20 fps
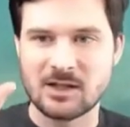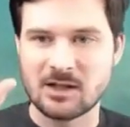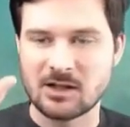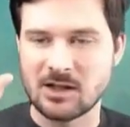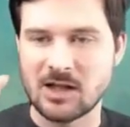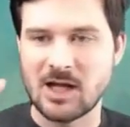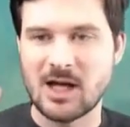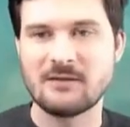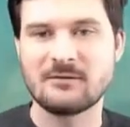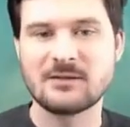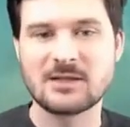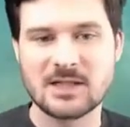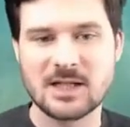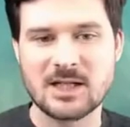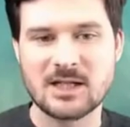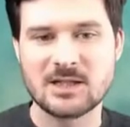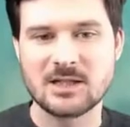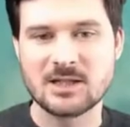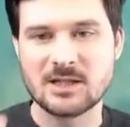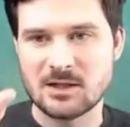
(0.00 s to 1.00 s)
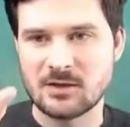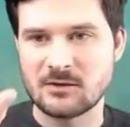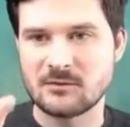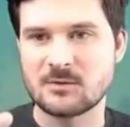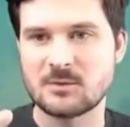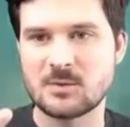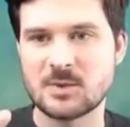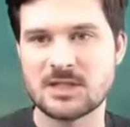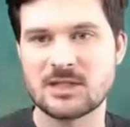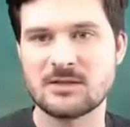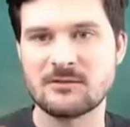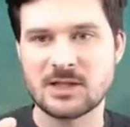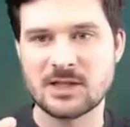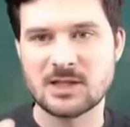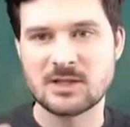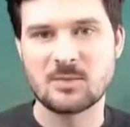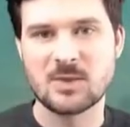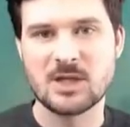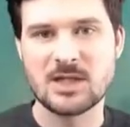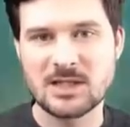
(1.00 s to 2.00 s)
life stages of specific
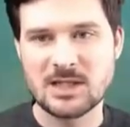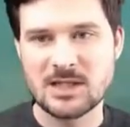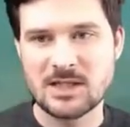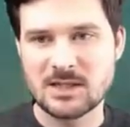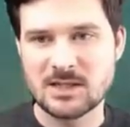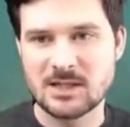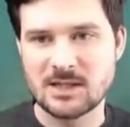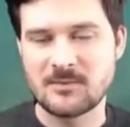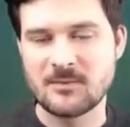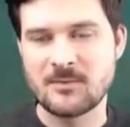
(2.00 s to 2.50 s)
species.